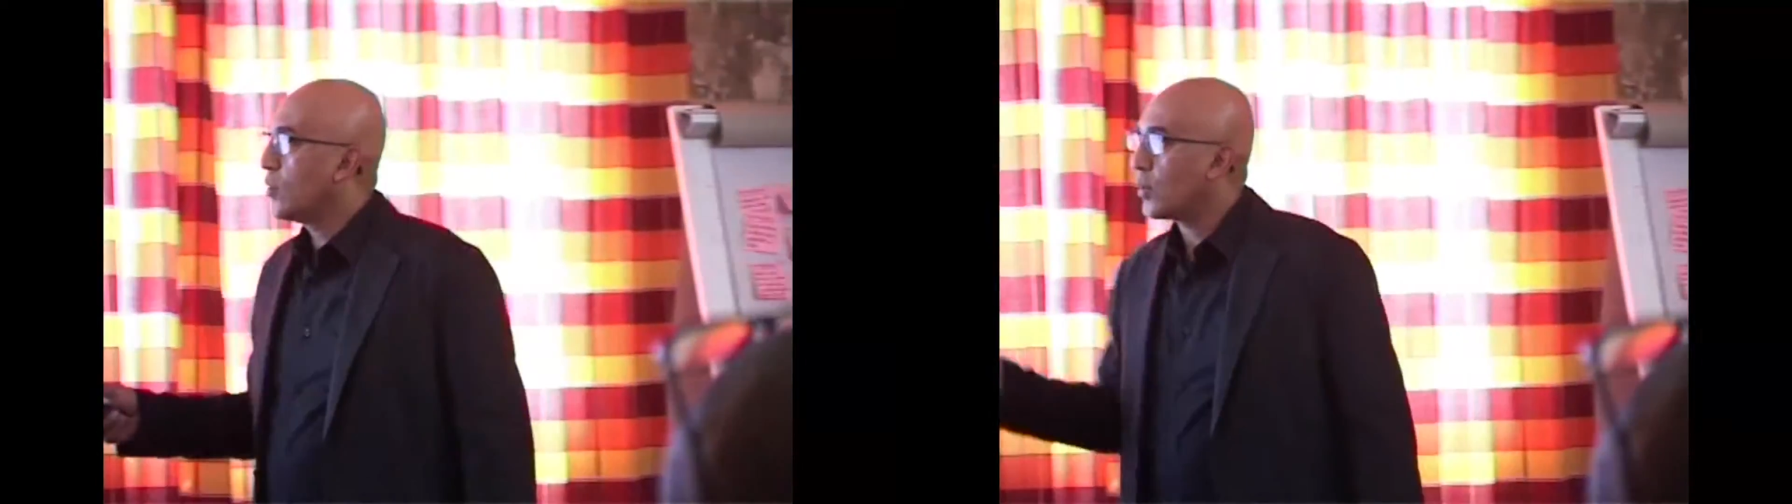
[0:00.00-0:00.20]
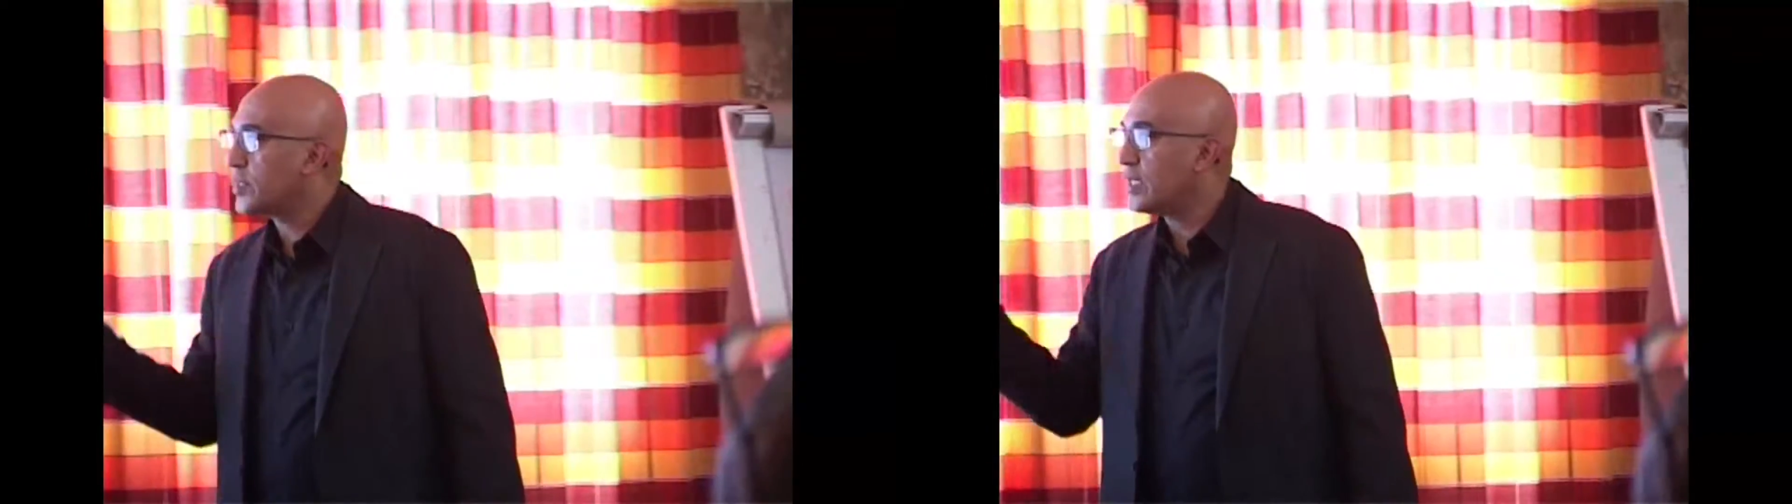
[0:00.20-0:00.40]

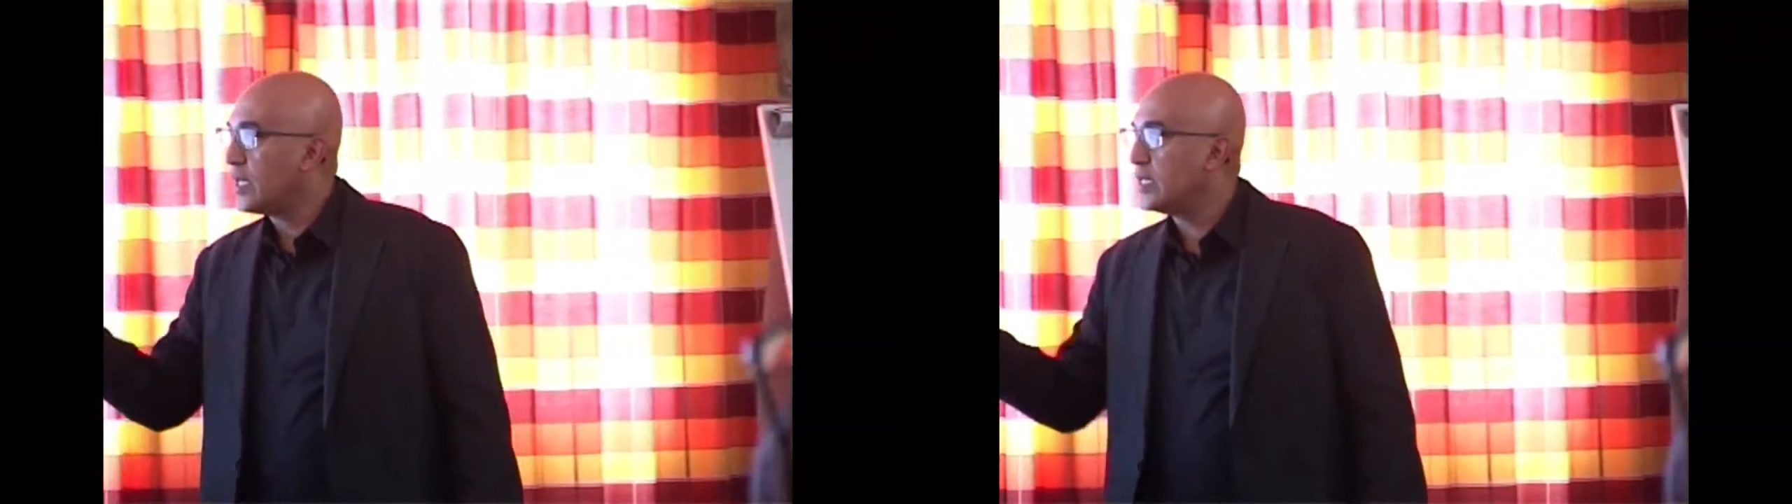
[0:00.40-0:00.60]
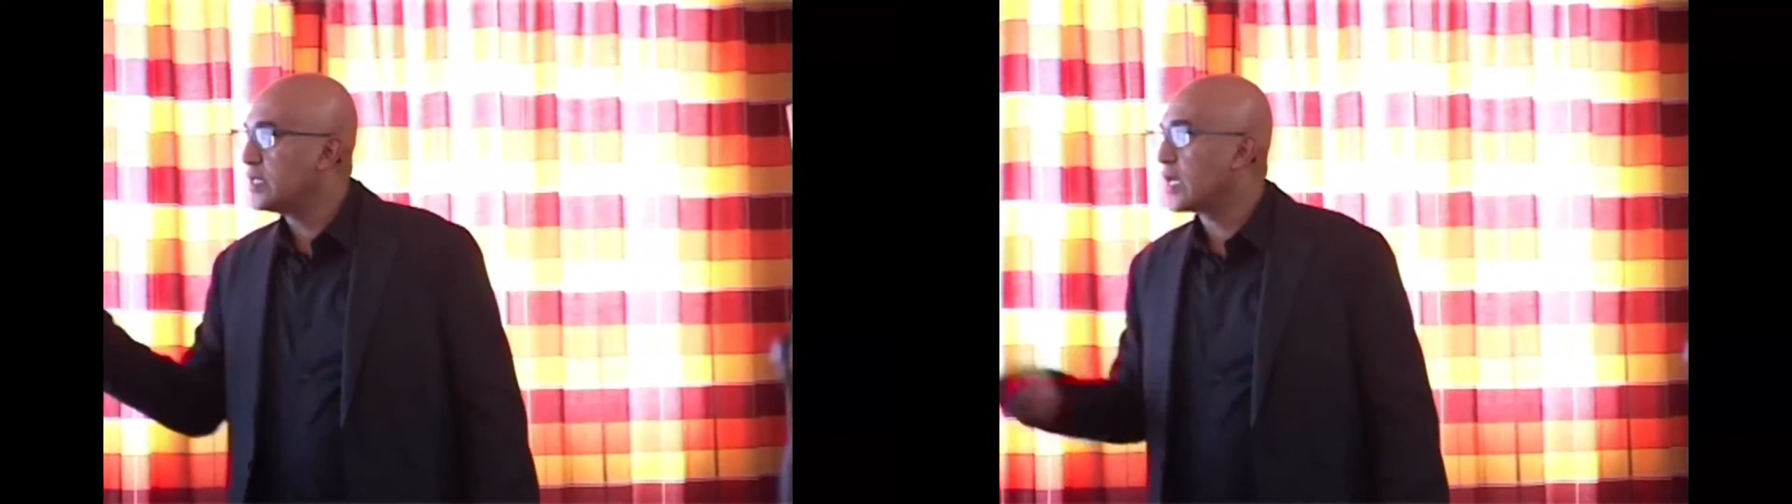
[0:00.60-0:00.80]
What are the
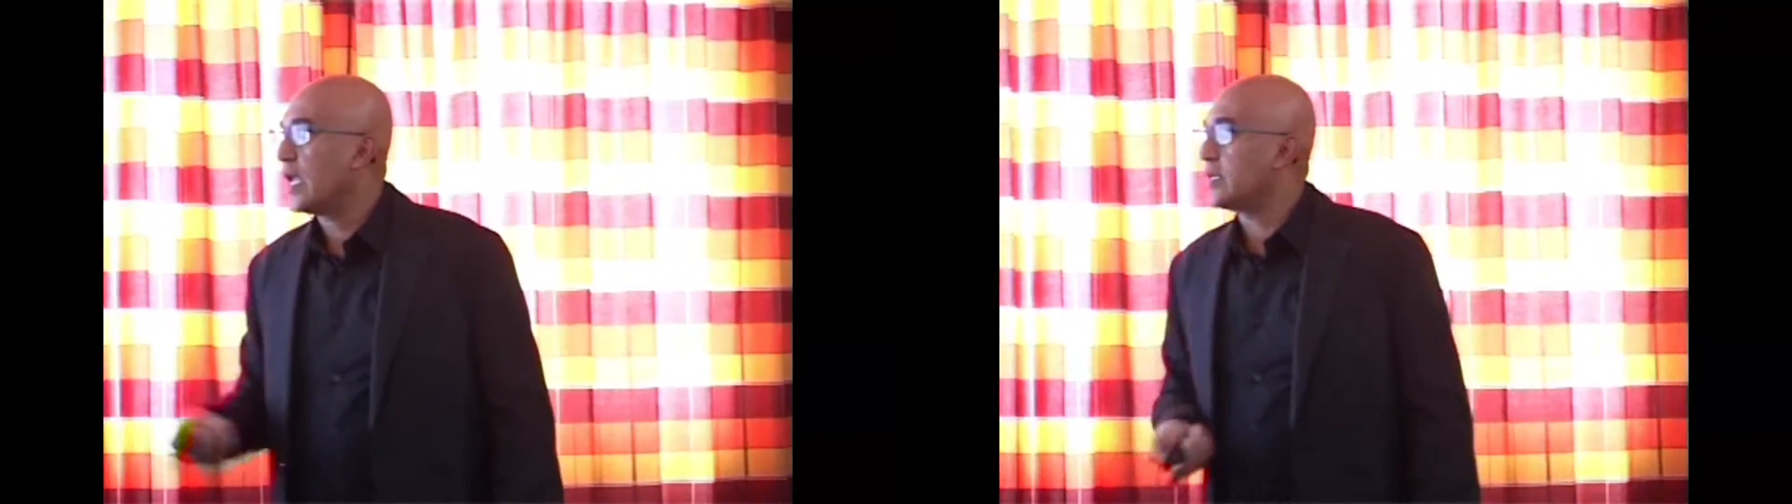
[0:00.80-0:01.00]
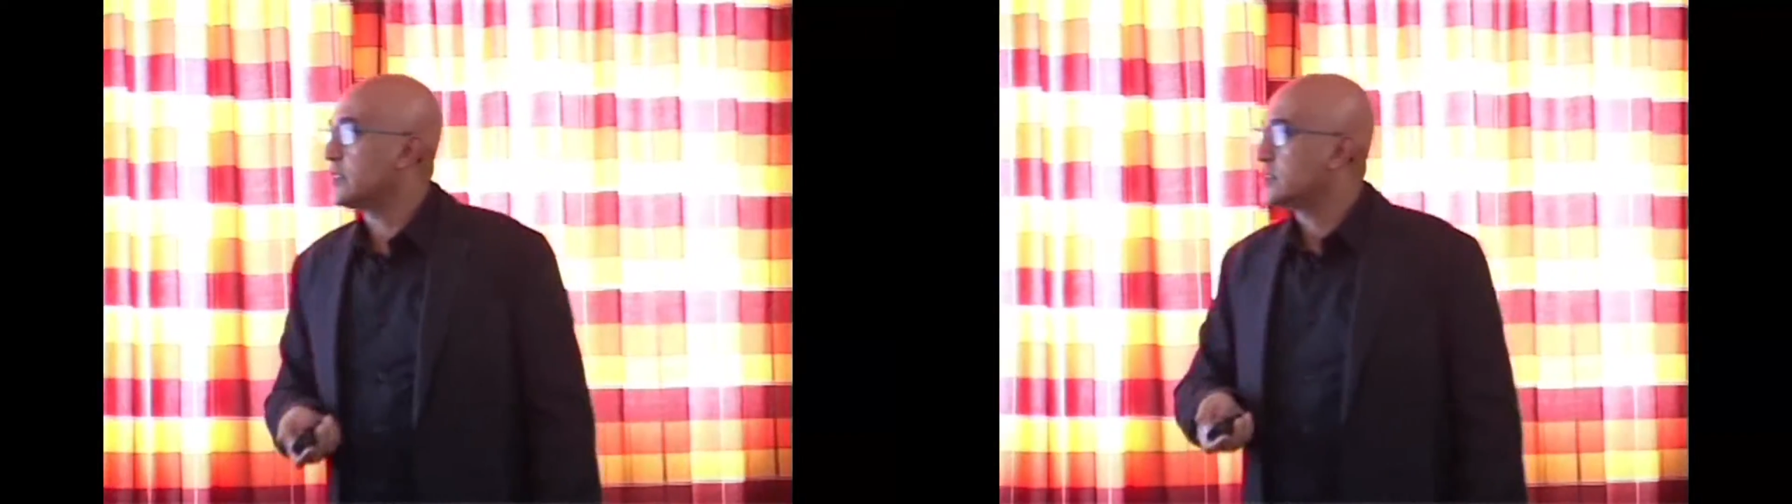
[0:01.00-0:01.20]

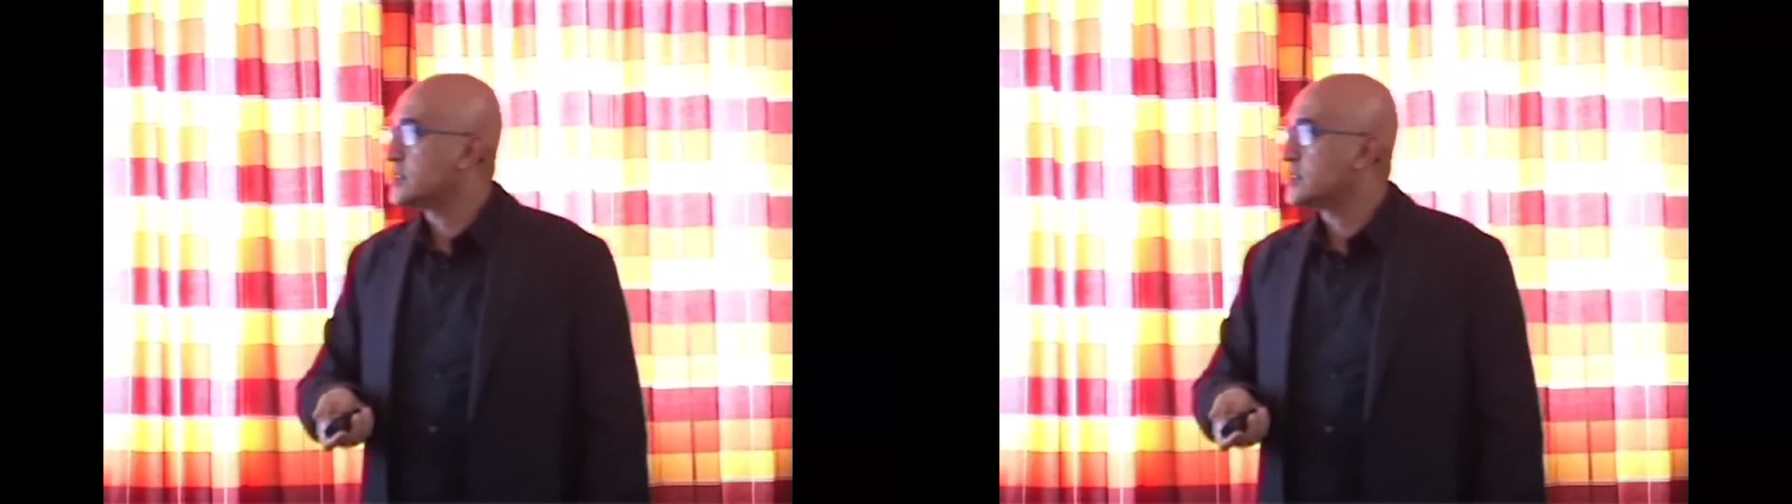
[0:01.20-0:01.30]
indicators,